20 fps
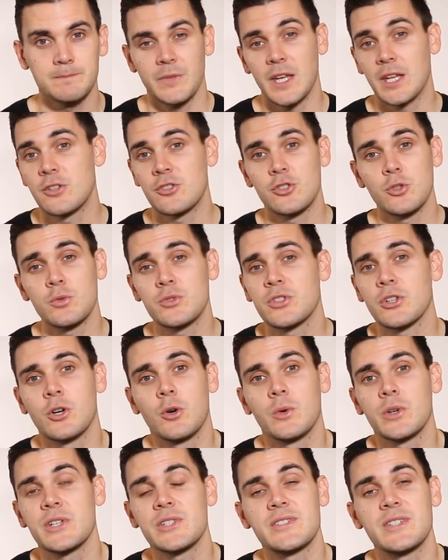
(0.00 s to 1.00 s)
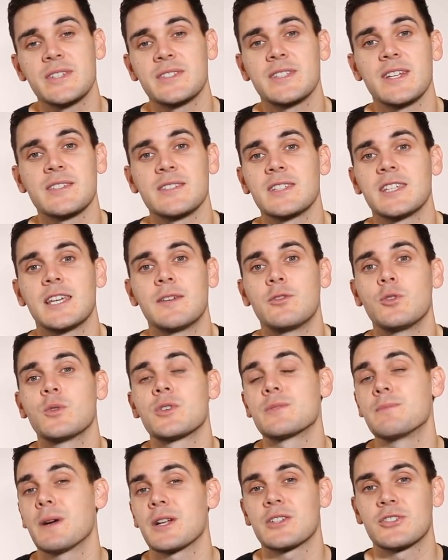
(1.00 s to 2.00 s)
In shorter corners, this doesn't give you
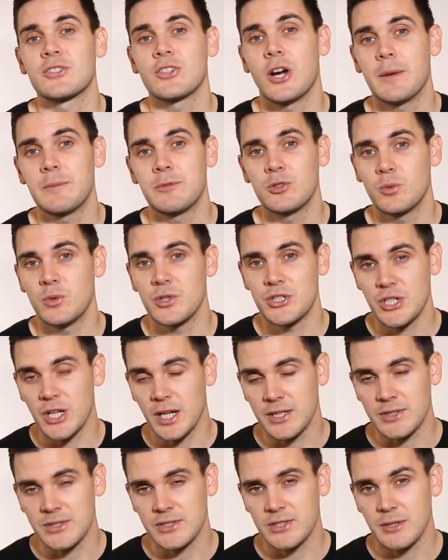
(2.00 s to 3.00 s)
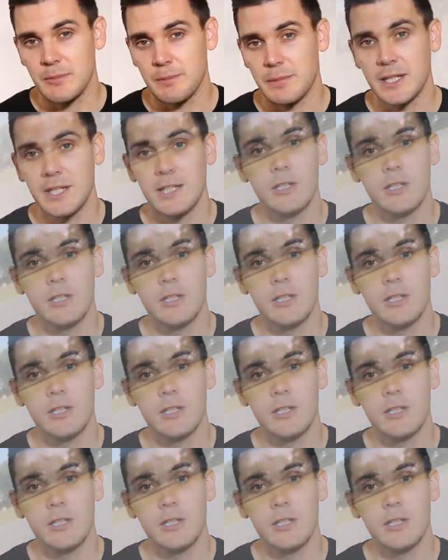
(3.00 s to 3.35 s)
as much time to adjust, but